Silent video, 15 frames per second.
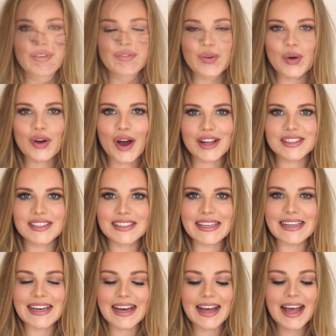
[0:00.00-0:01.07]
For
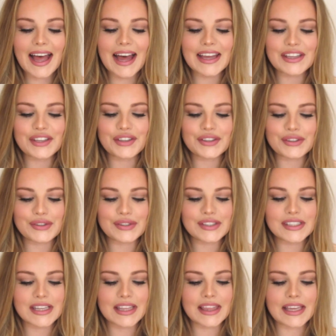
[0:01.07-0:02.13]
concealer, I
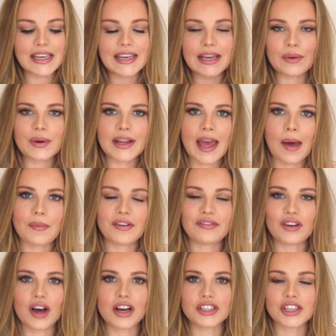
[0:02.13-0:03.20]
used the Liquid
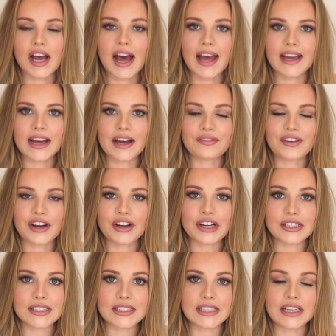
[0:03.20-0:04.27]
Camouflage High Covering
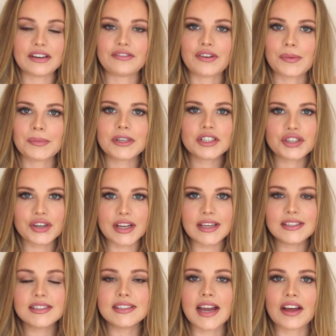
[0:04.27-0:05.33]
Concealer from
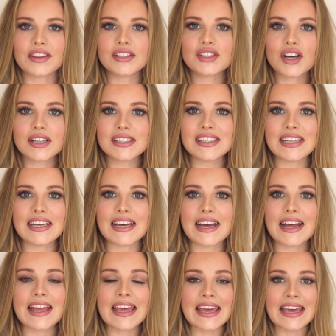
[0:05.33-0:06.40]
Catrice. Now this
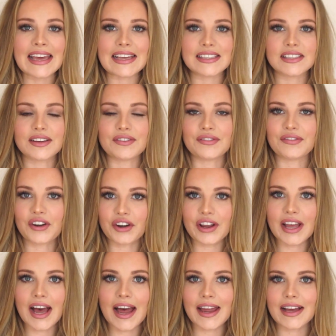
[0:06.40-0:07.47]
concealer is very
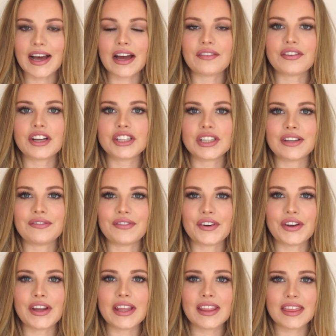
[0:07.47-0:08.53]
high coverage and
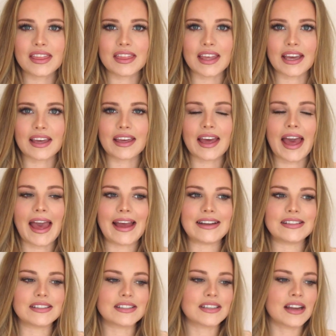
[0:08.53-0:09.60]
very thick
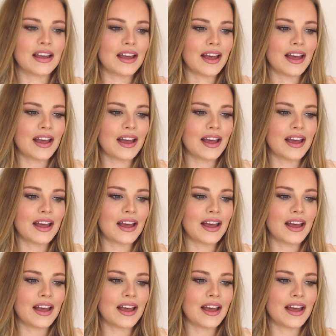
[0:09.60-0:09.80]
and